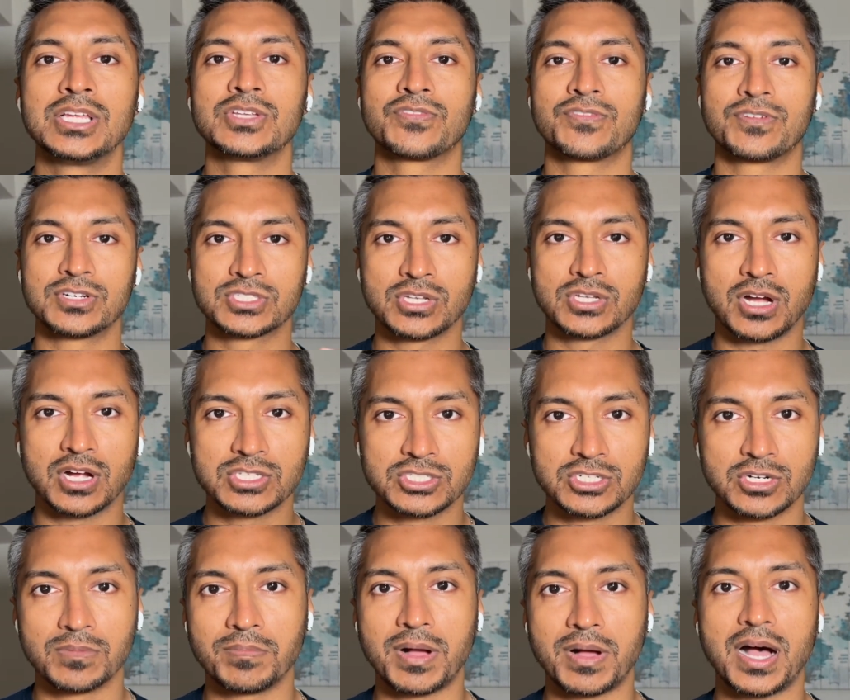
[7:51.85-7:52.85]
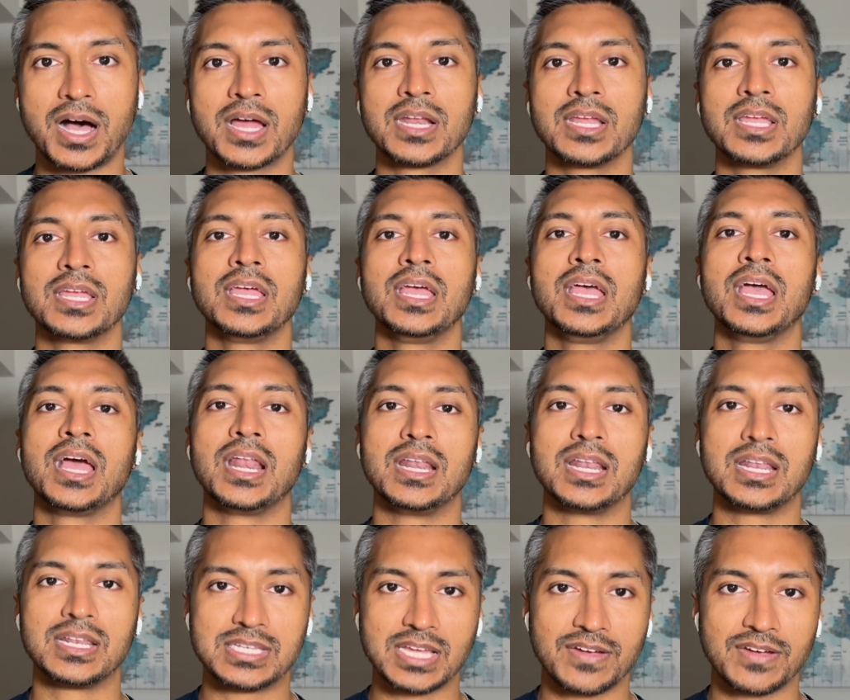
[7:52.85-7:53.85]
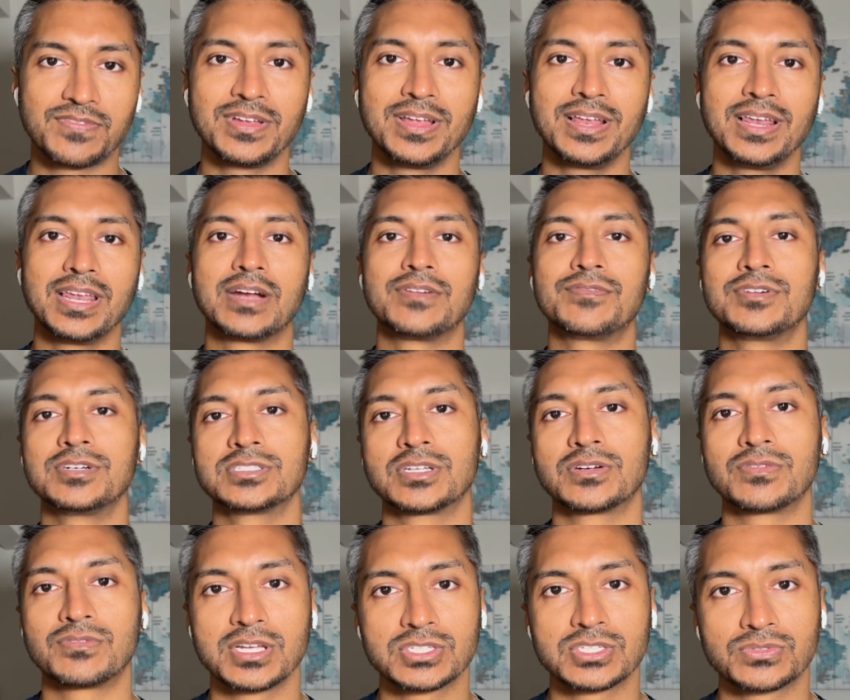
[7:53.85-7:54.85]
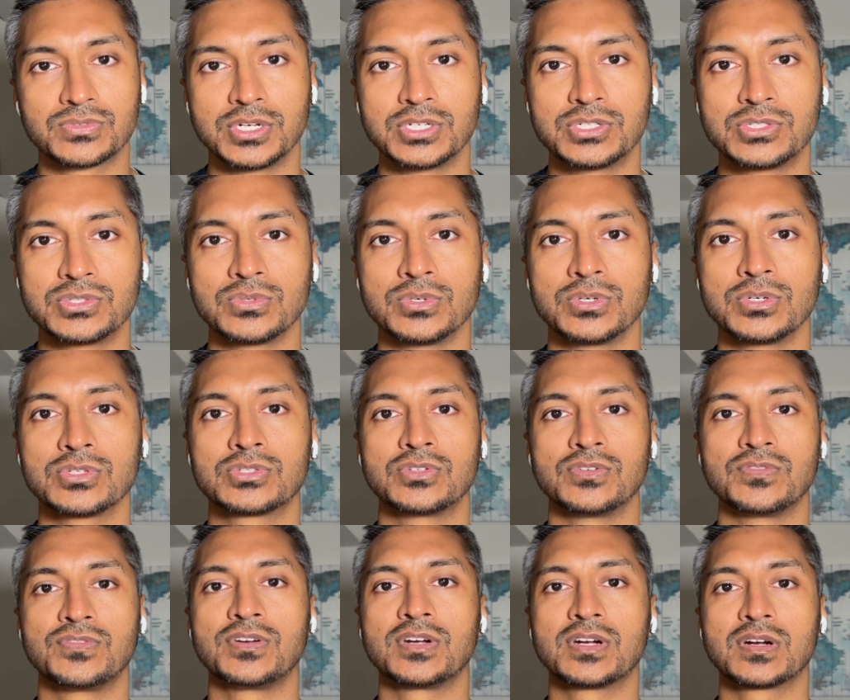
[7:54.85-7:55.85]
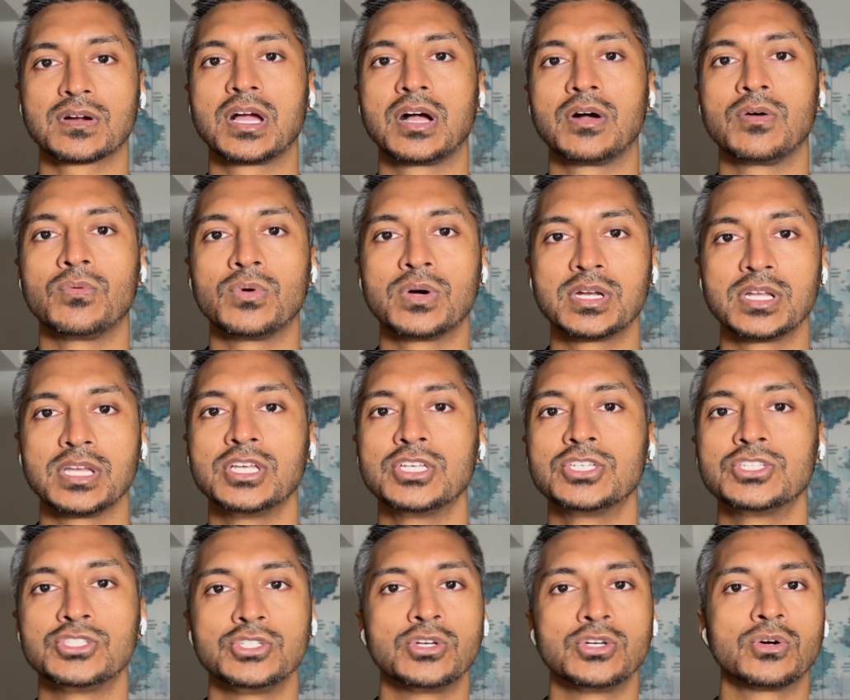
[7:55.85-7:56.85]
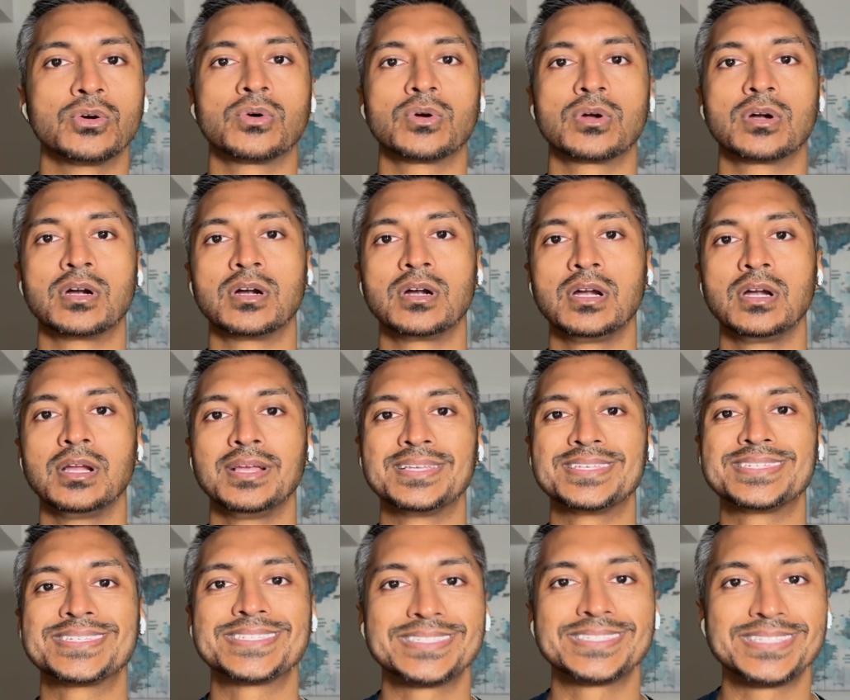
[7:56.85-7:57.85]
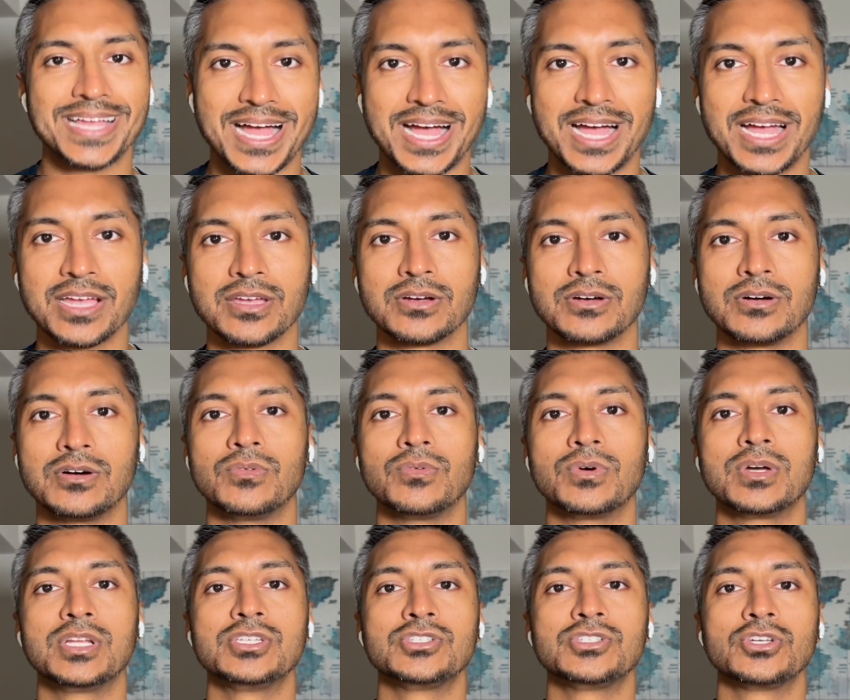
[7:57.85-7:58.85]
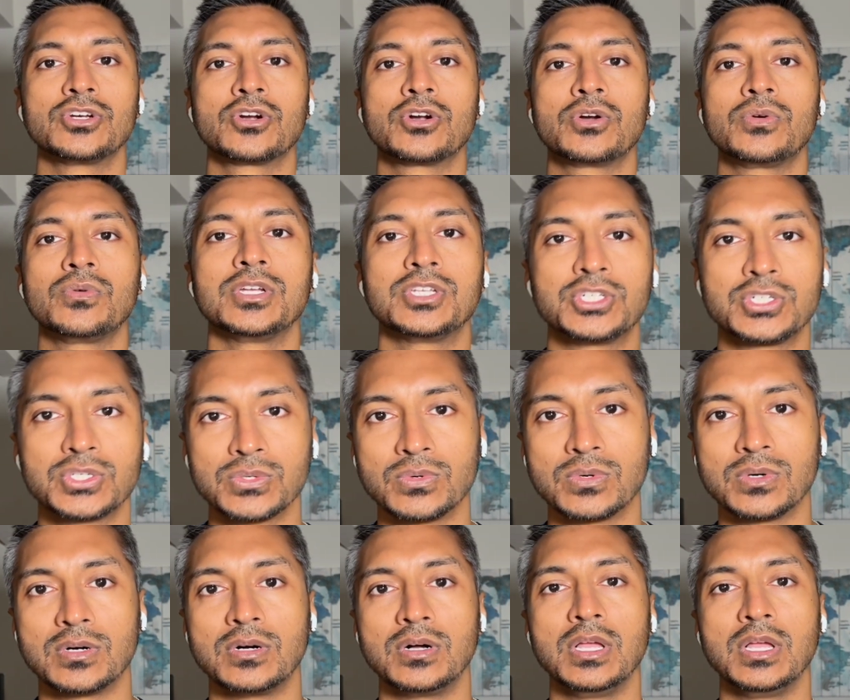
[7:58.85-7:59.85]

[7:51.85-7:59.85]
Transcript: first talk to your body and definitely leverage the rest rituals to figure out what is your style, what is your ritual,